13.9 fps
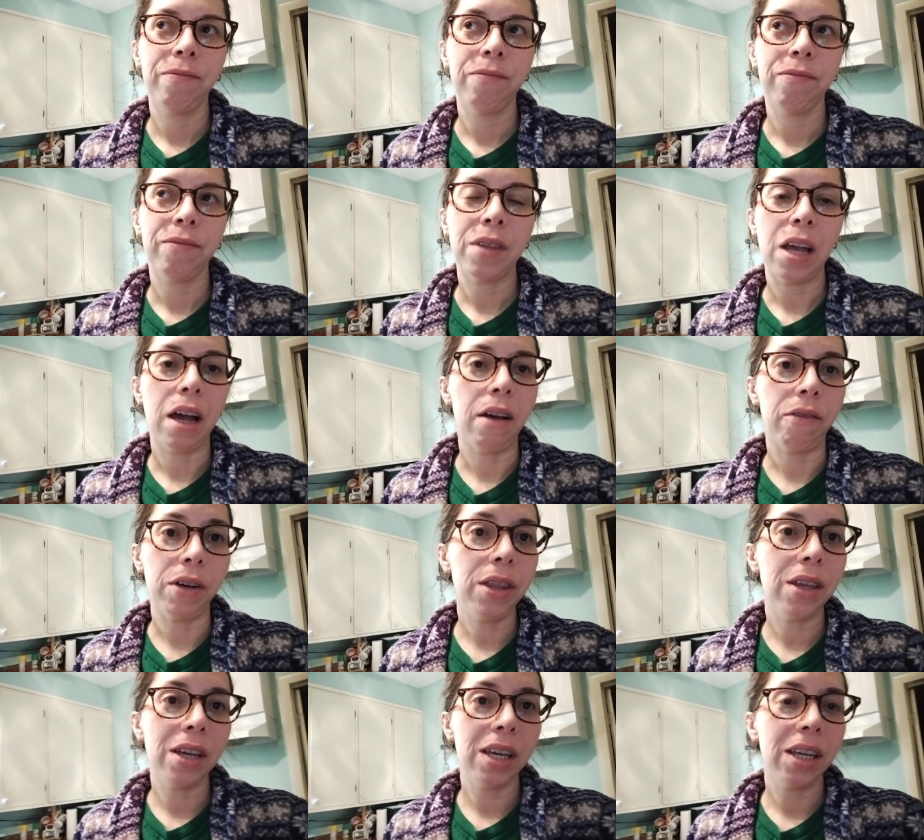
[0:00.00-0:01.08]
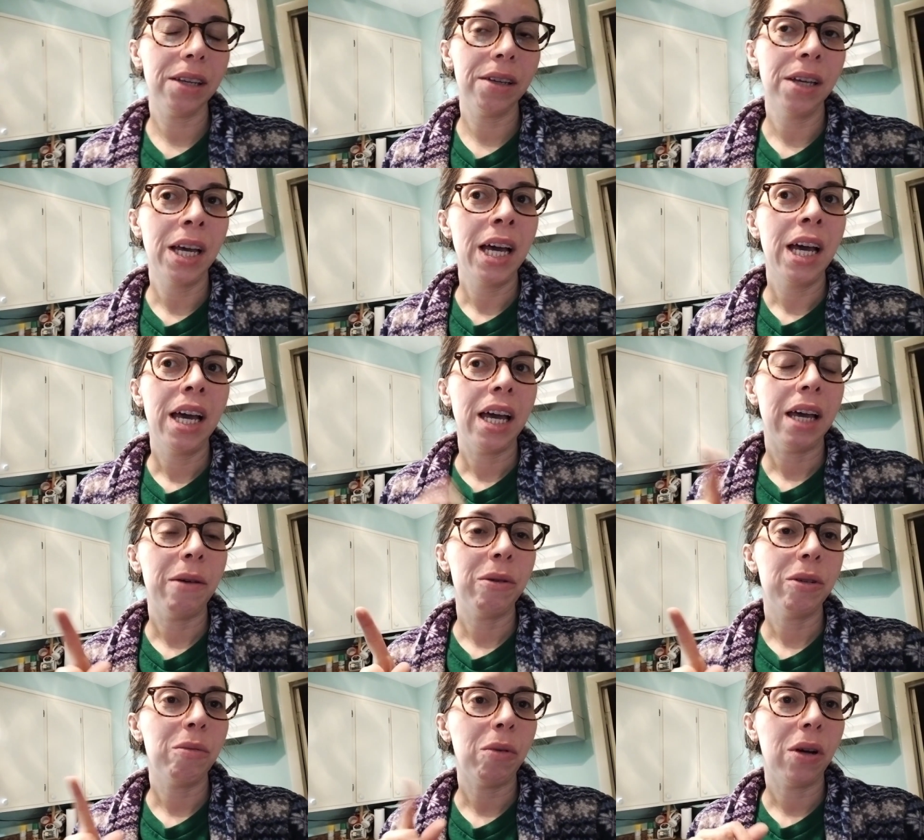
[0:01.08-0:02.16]
everything. It was more
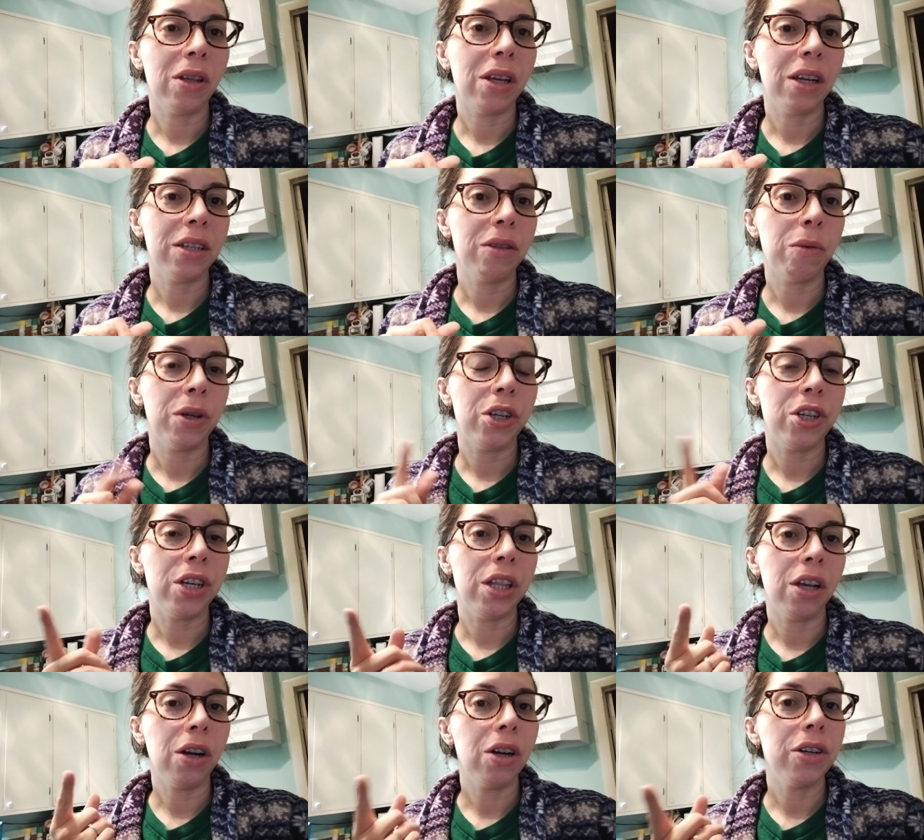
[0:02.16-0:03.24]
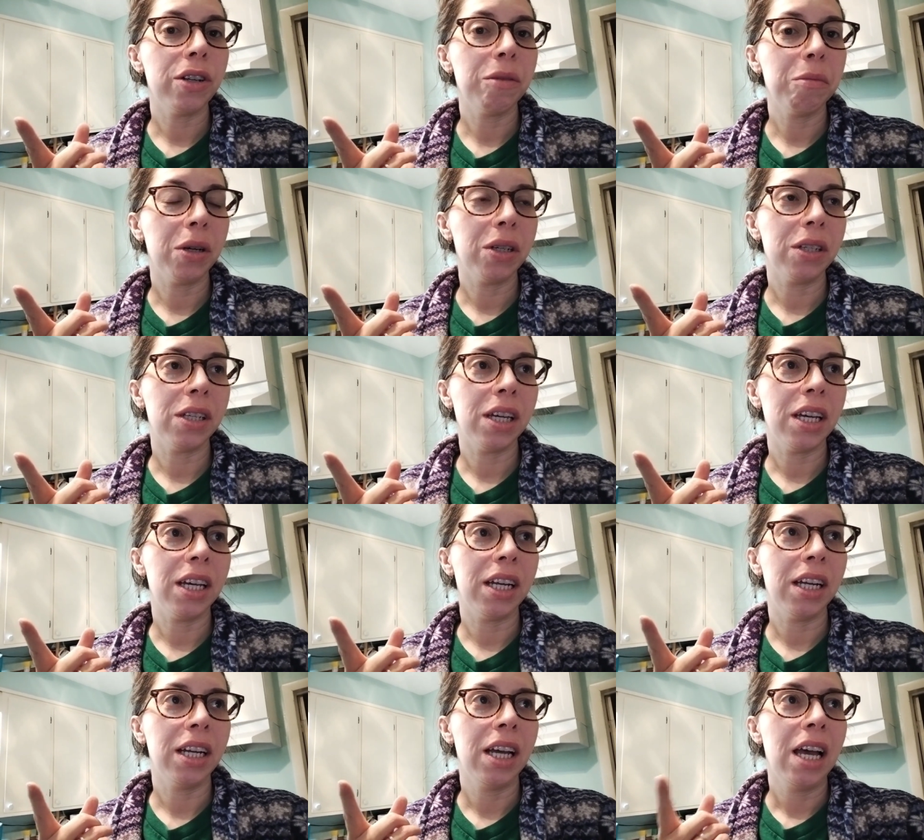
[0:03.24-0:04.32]
or less what she learned in prison,
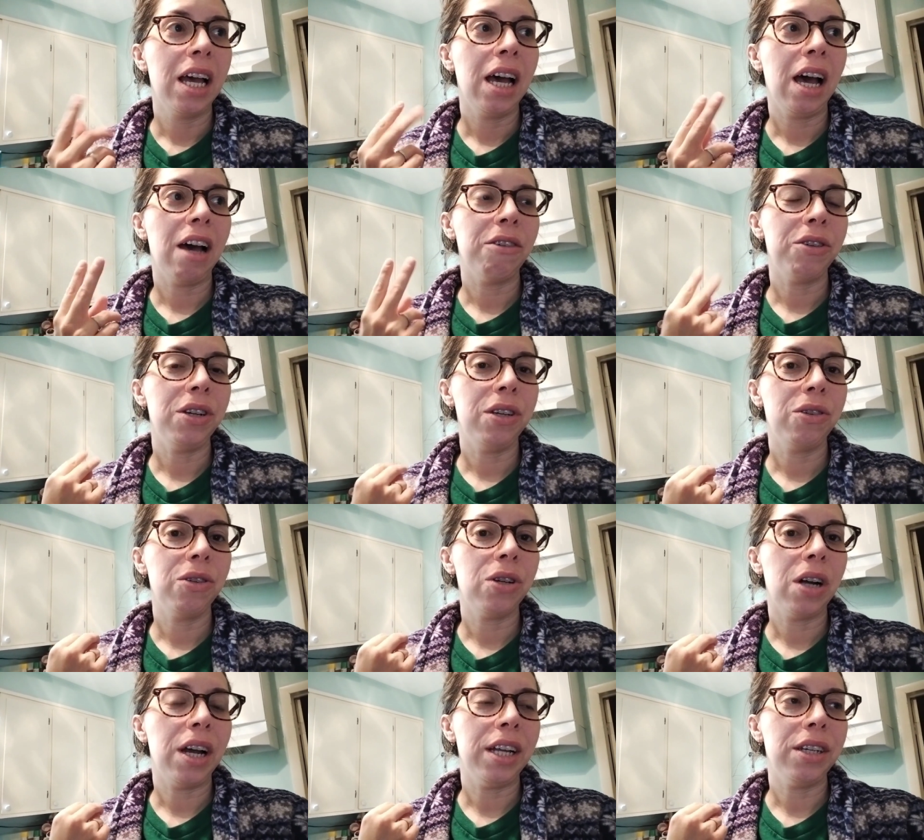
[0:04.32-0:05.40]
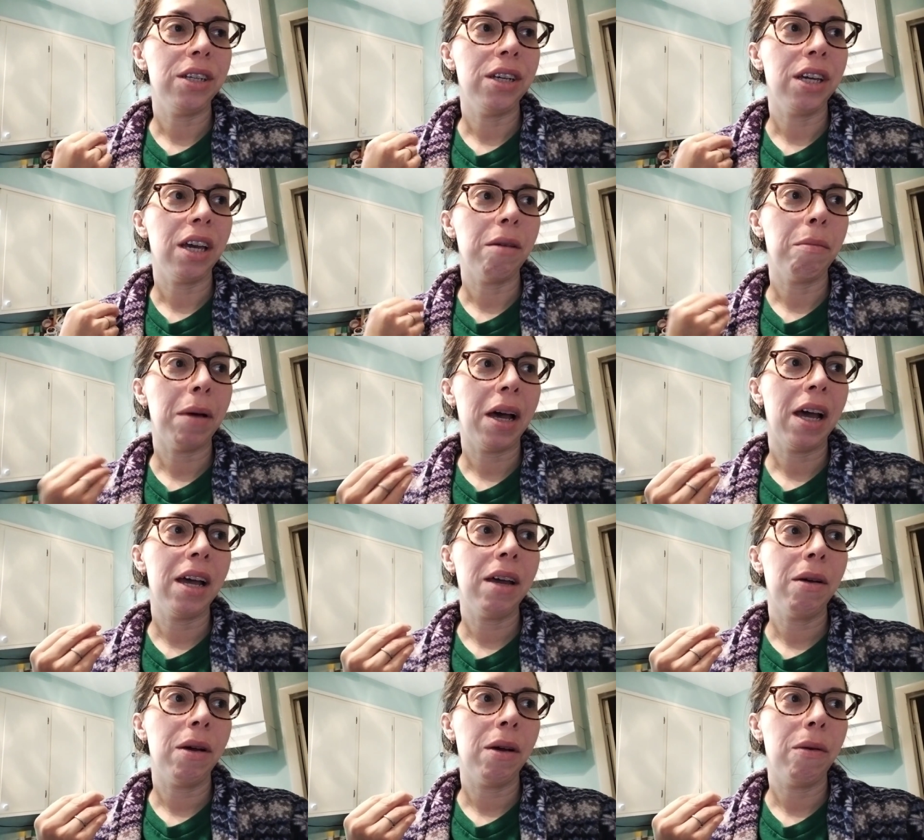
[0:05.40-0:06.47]
how she's trying to get by
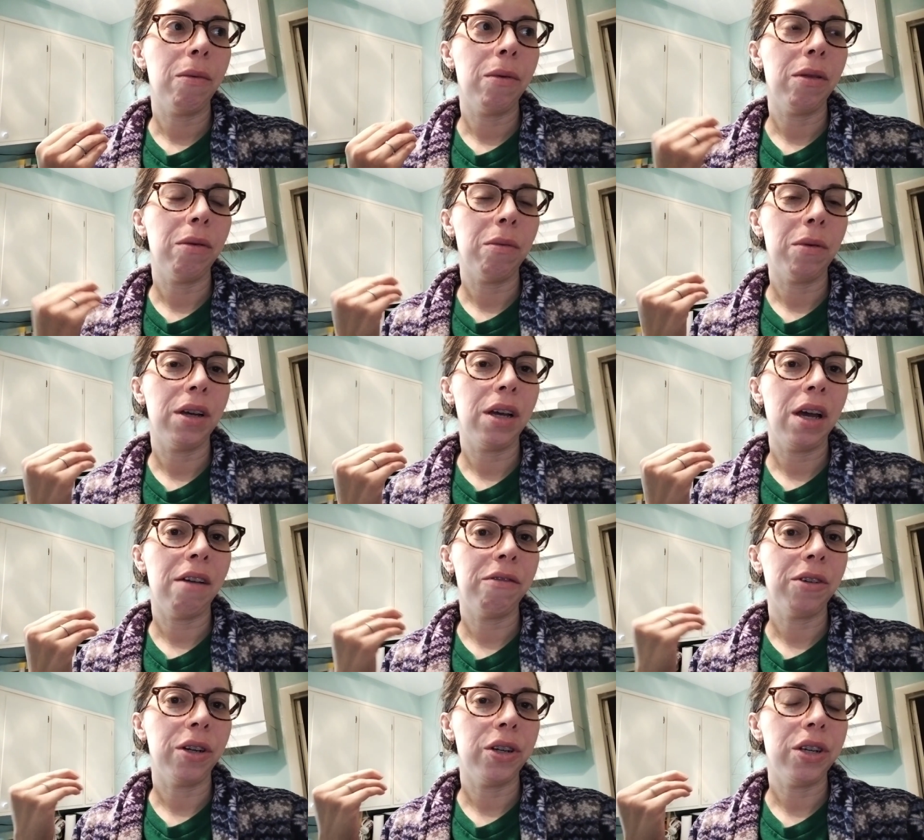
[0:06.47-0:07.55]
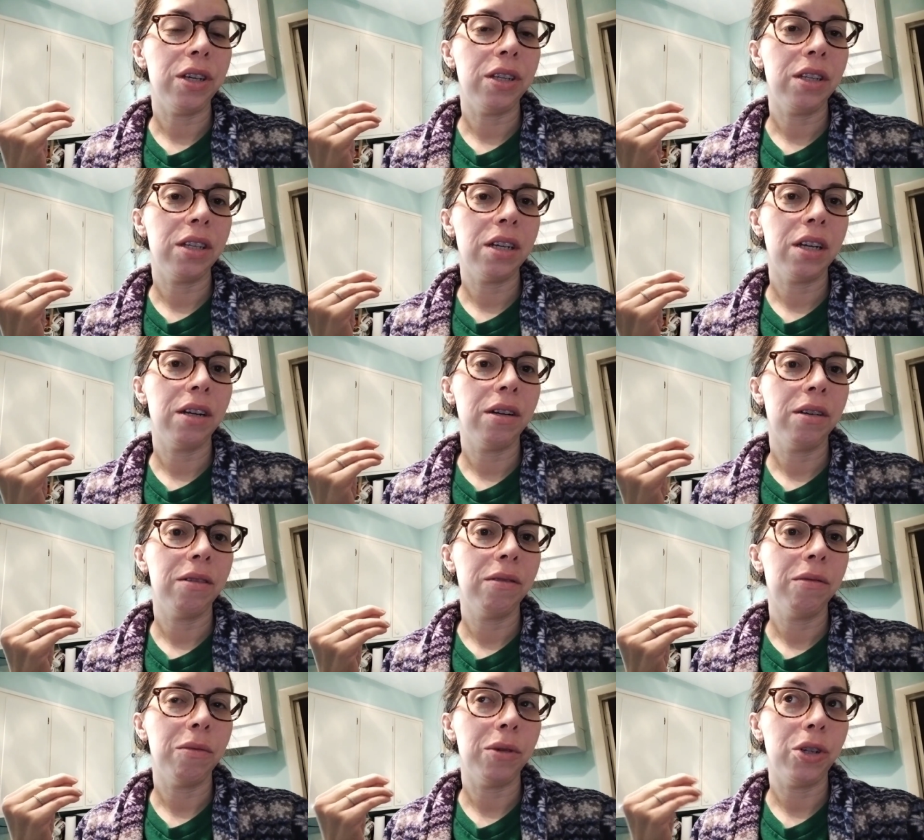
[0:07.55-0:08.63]
with what, after she's done
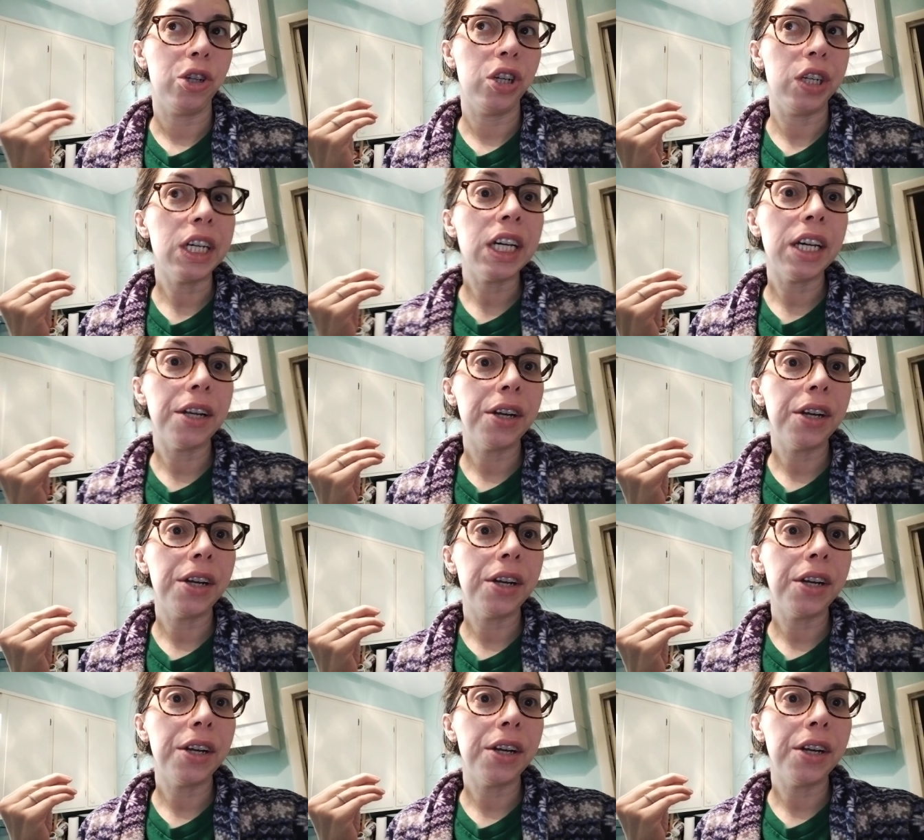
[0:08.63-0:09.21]
what she did,